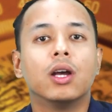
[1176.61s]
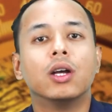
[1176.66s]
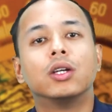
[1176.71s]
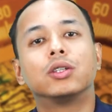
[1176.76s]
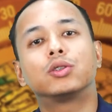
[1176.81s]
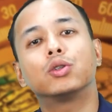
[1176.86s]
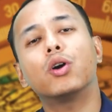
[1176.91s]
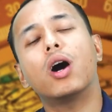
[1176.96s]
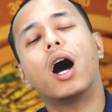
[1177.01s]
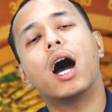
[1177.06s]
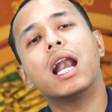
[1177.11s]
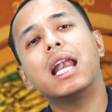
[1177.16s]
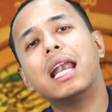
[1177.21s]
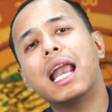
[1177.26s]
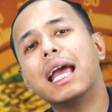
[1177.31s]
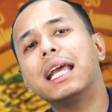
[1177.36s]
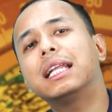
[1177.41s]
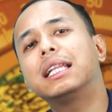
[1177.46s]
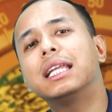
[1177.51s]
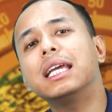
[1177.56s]
So
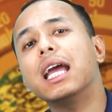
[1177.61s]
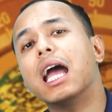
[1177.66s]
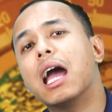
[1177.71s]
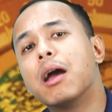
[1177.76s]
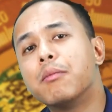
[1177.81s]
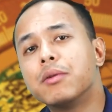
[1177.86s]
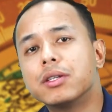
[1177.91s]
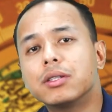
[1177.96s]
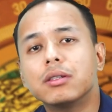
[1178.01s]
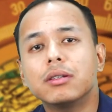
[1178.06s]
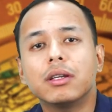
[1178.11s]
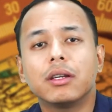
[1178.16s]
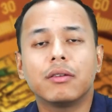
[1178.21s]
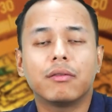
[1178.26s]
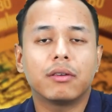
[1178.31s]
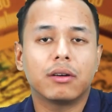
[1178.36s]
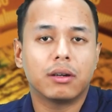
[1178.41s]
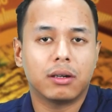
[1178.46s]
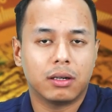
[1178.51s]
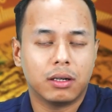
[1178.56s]
unlike the Amazon
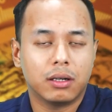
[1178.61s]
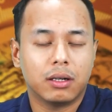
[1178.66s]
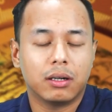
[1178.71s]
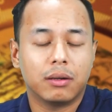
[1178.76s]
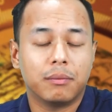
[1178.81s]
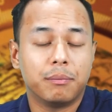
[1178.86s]
river